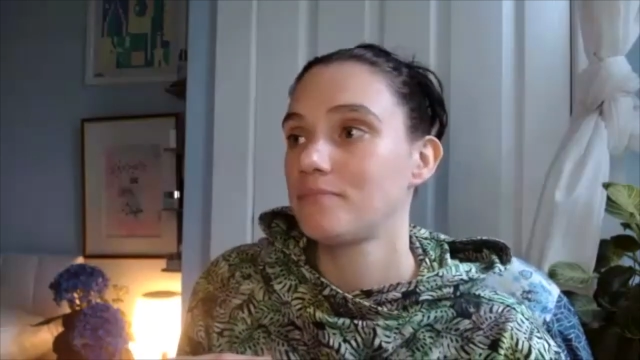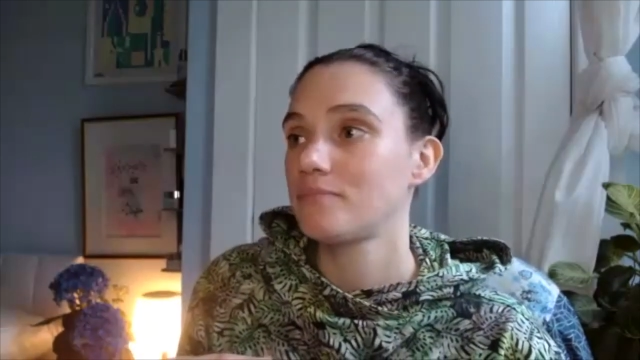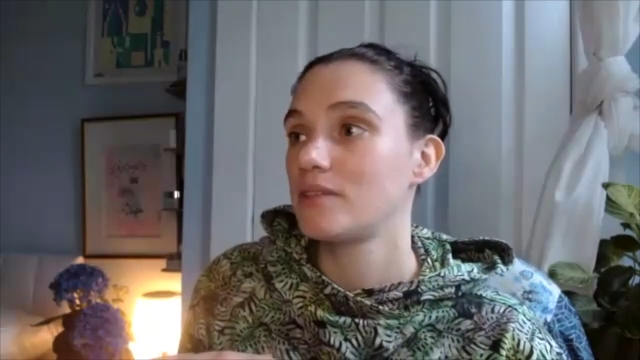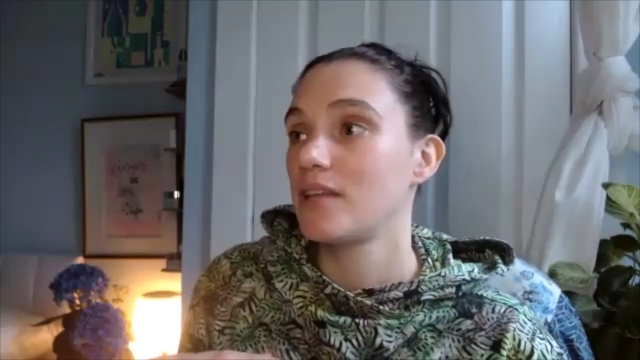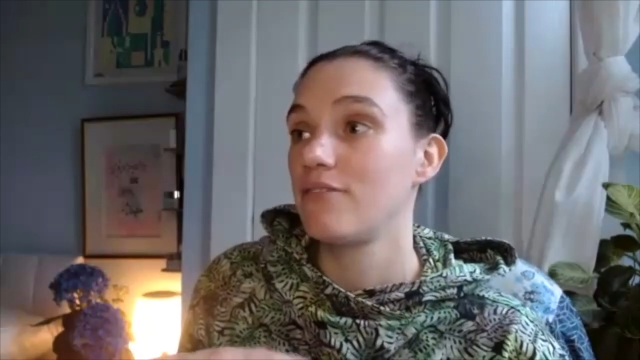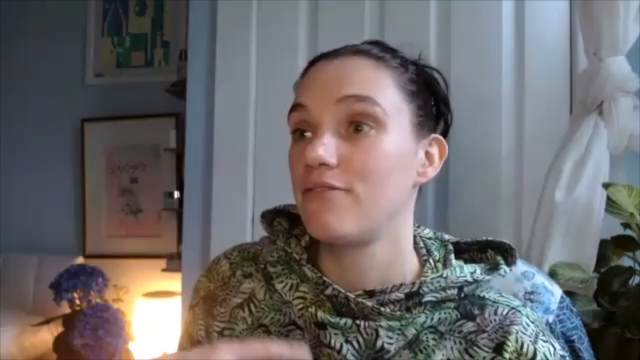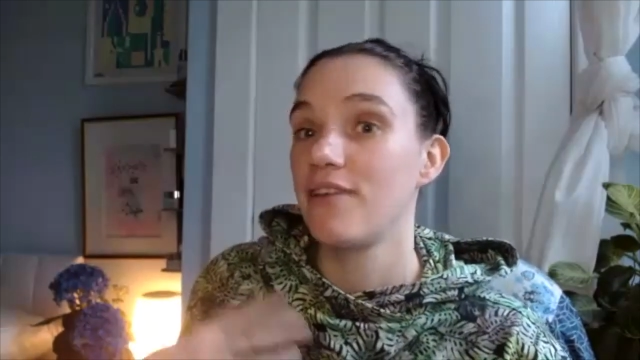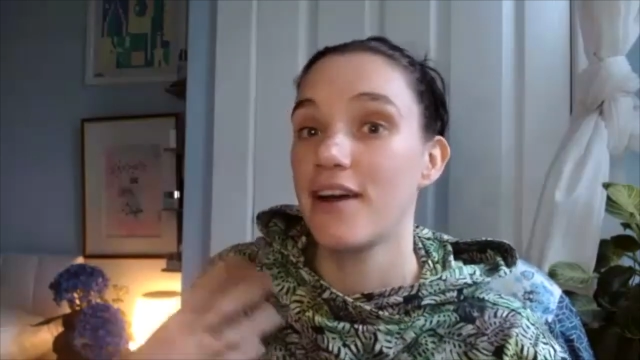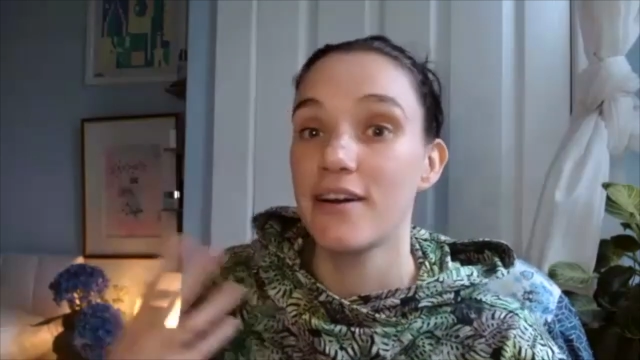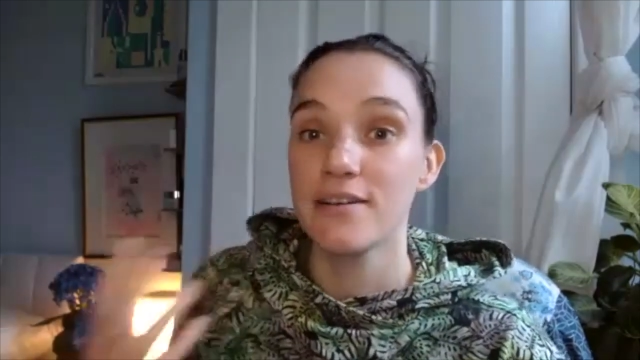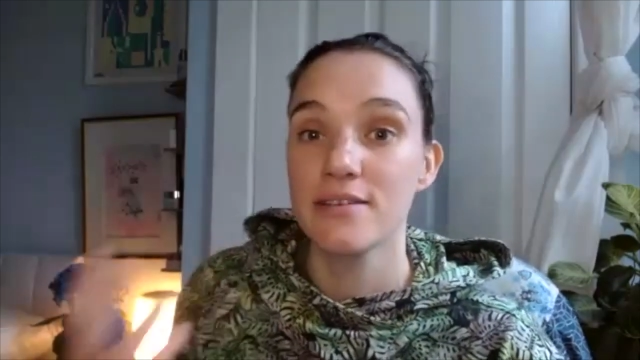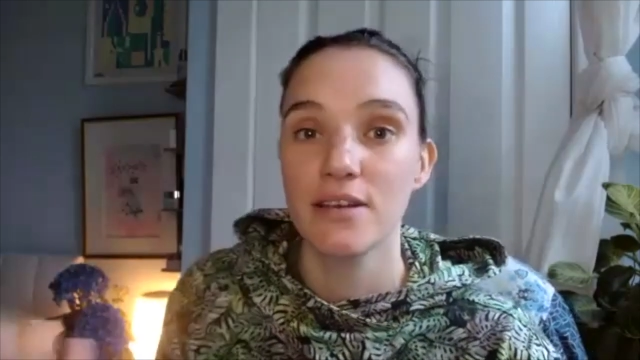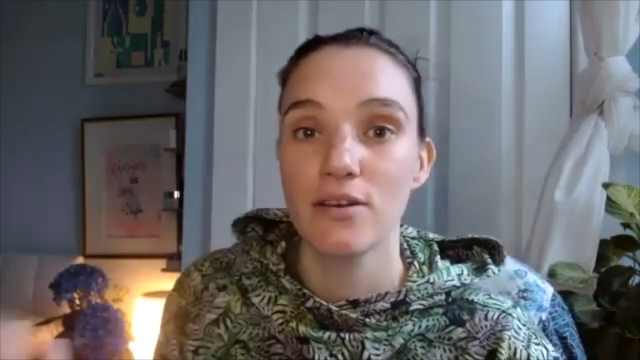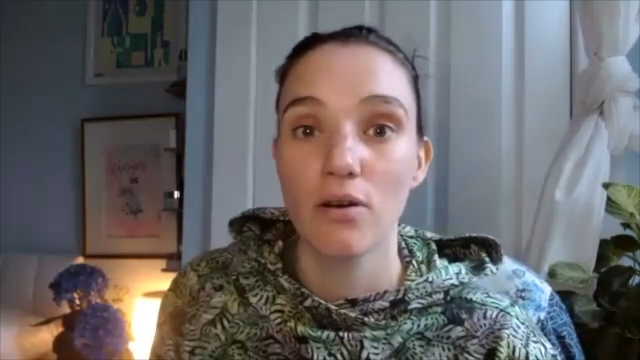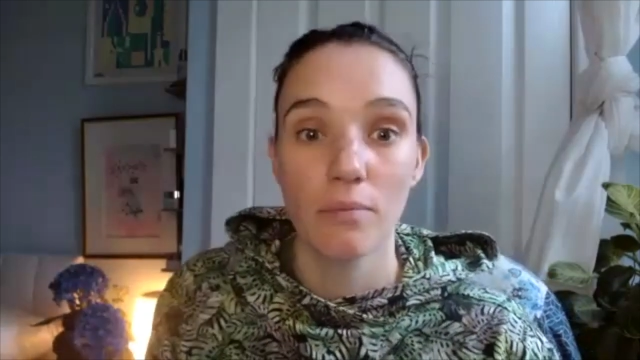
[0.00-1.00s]
diverse
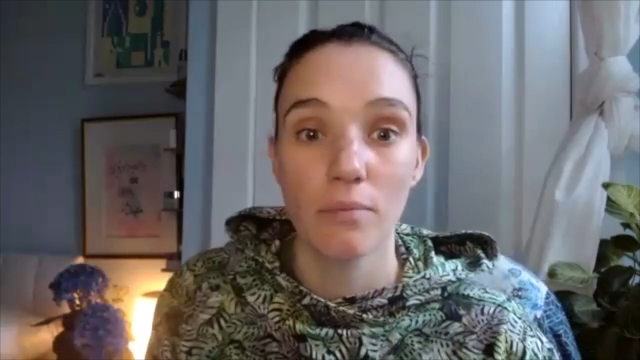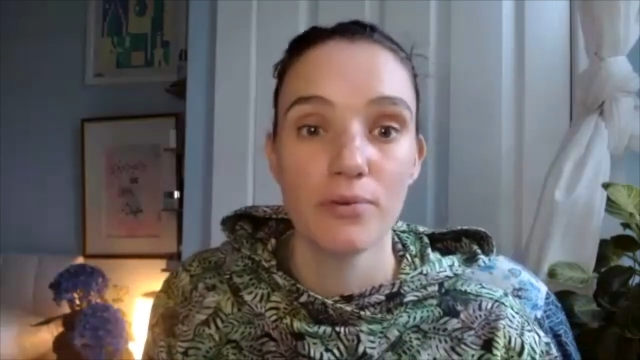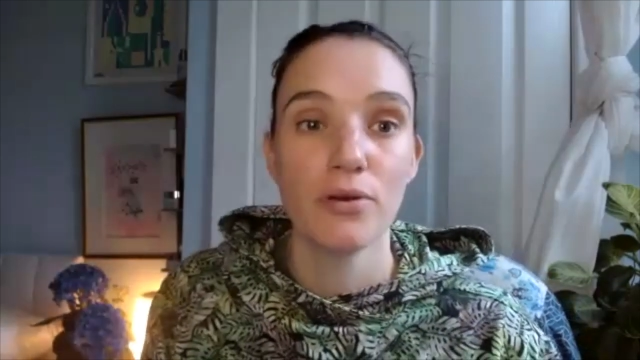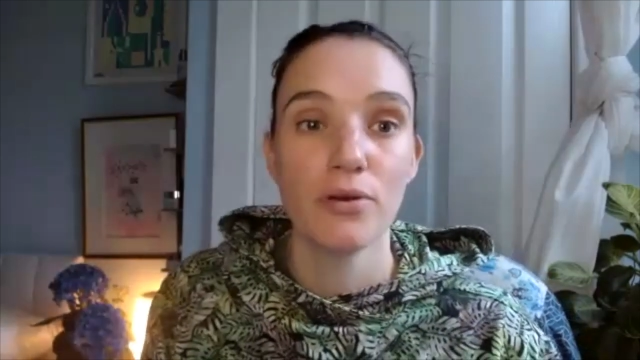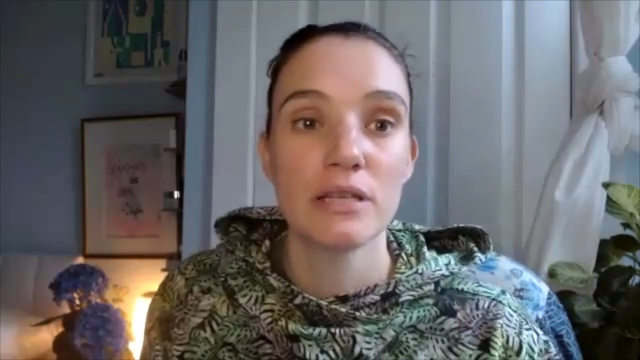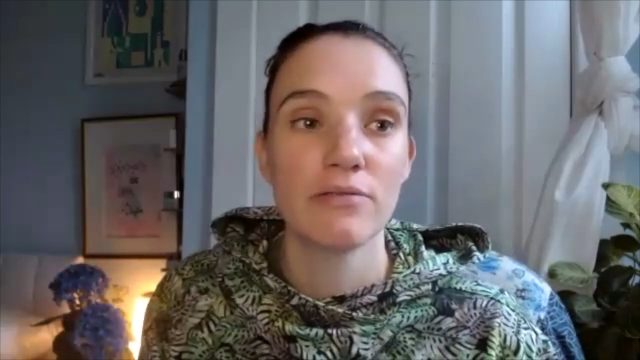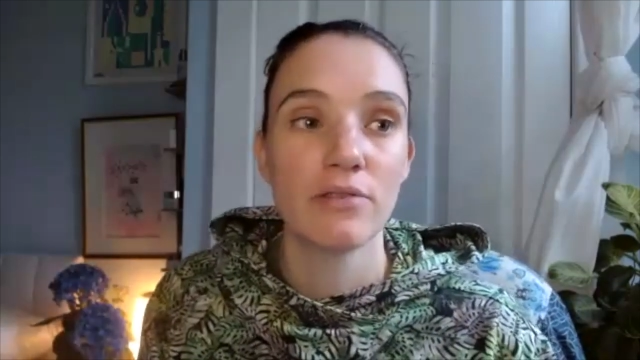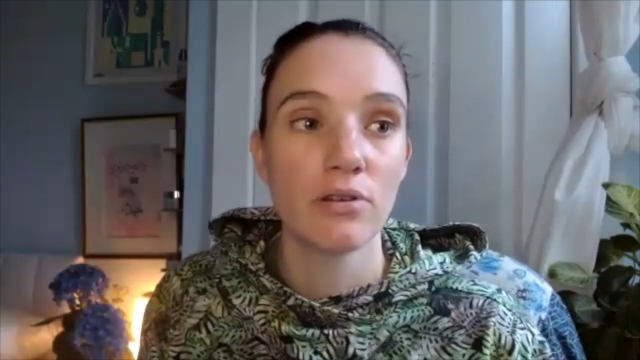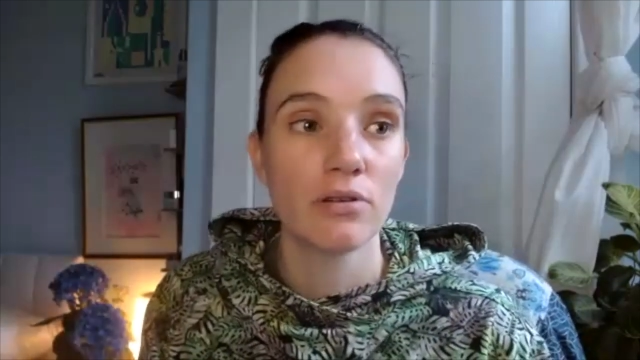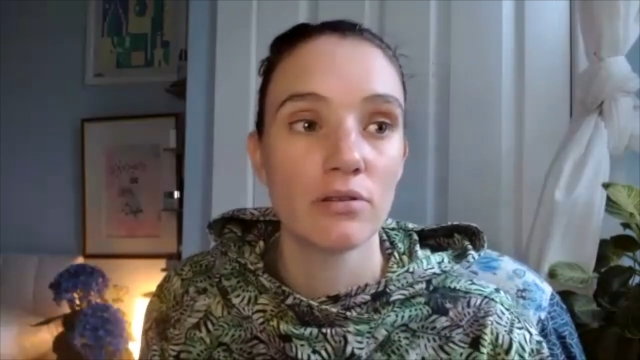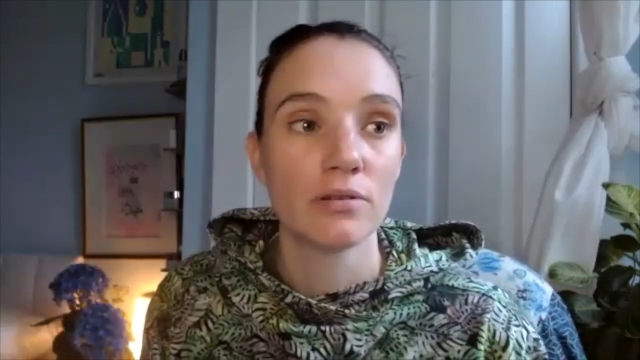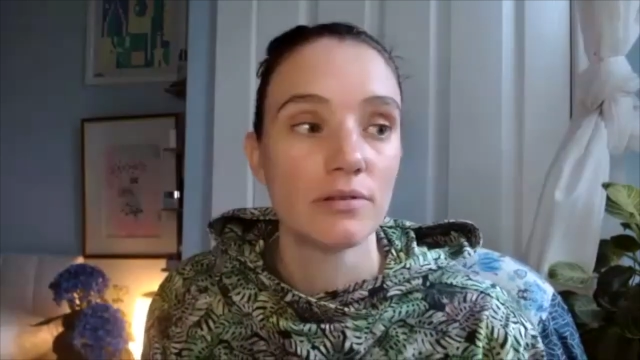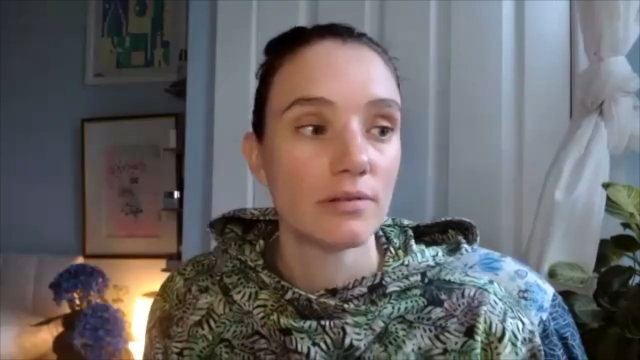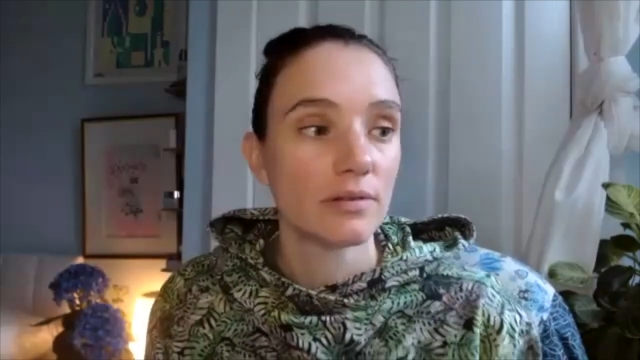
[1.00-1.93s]
and beautiful,